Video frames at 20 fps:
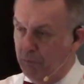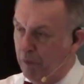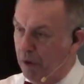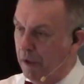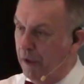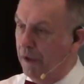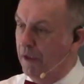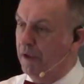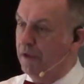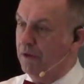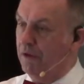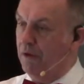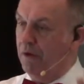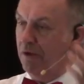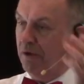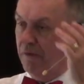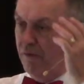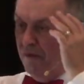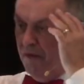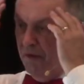mark
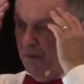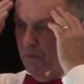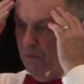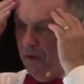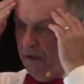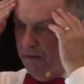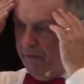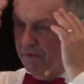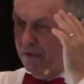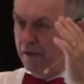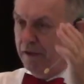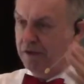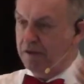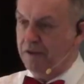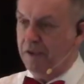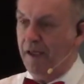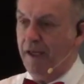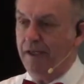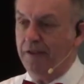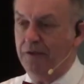or whatever it
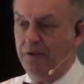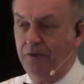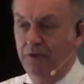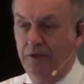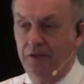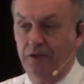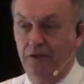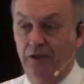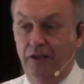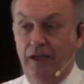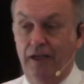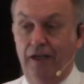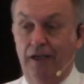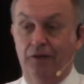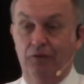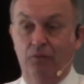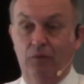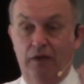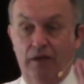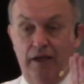is tattooed in your
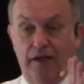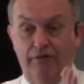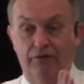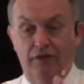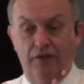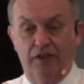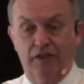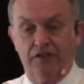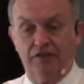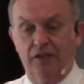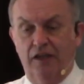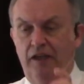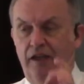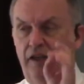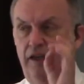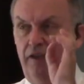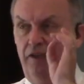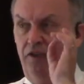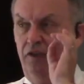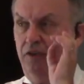head, whatever it is,
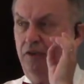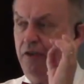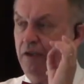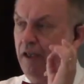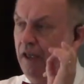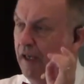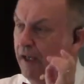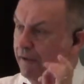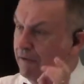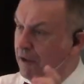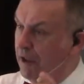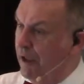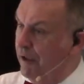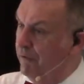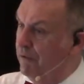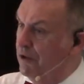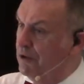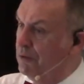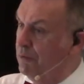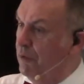you're going to
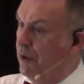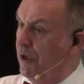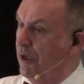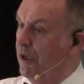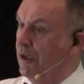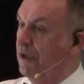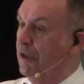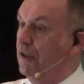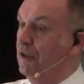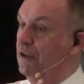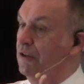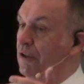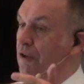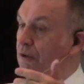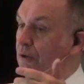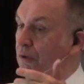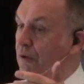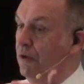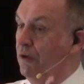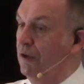have this mark
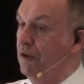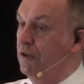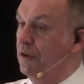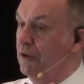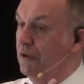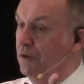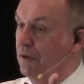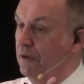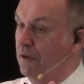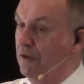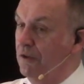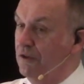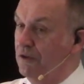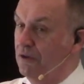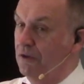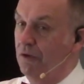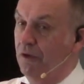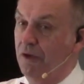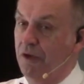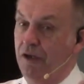in order to go to
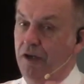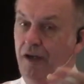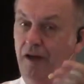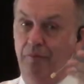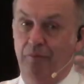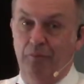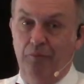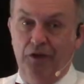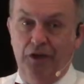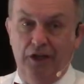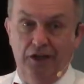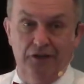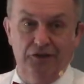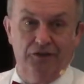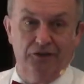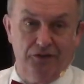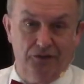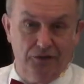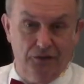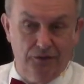the store and
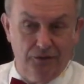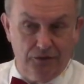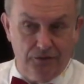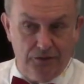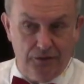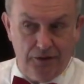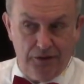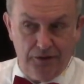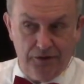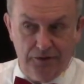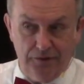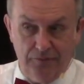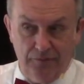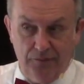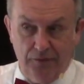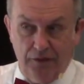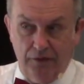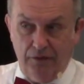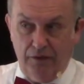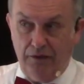get your groceries.
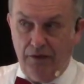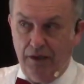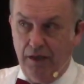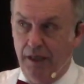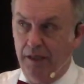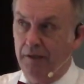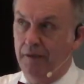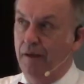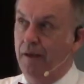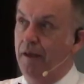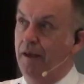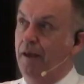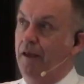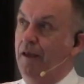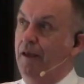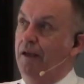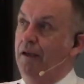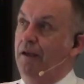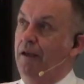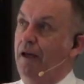All right?
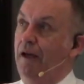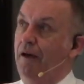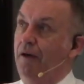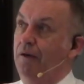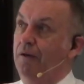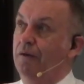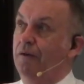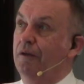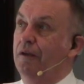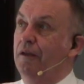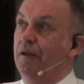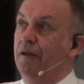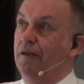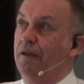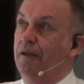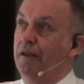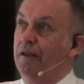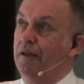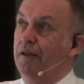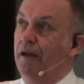Now,
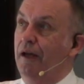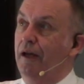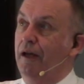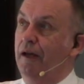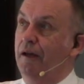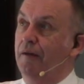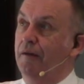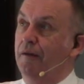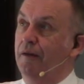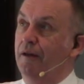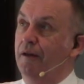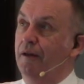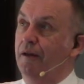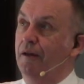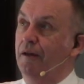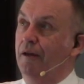the